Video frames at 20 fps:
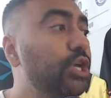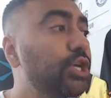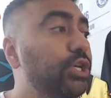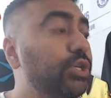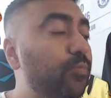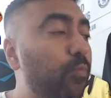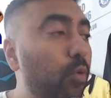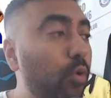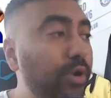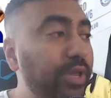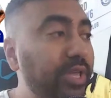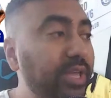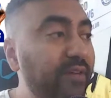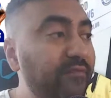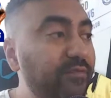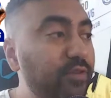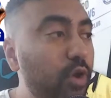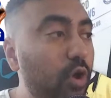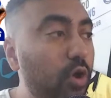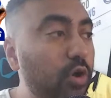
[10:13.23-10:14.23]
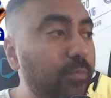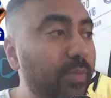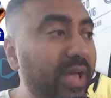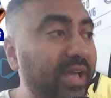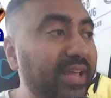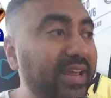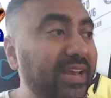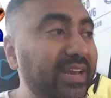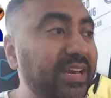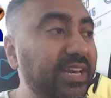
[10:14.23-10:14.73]
Sporting have knocked
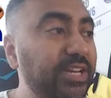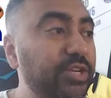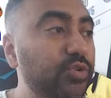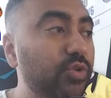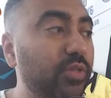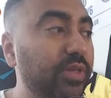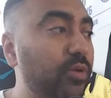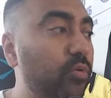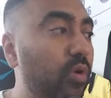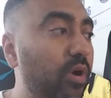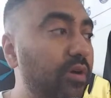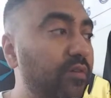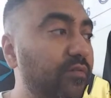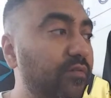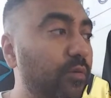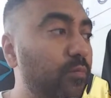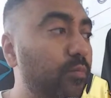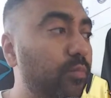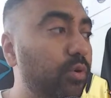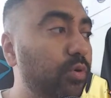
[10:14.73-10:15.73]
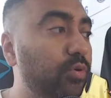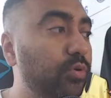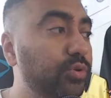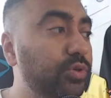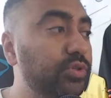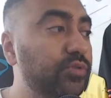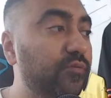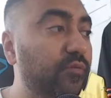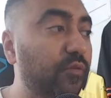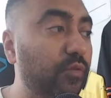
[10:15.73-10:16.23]
back an initial inquiry from
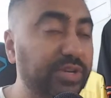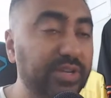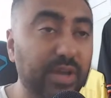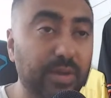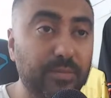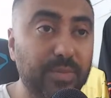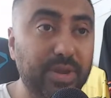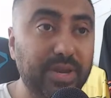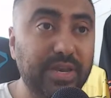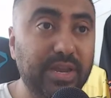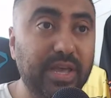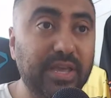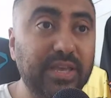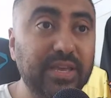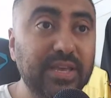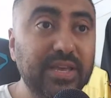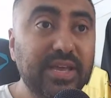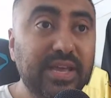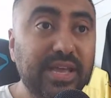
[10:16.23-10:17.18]
Blues for Diamande,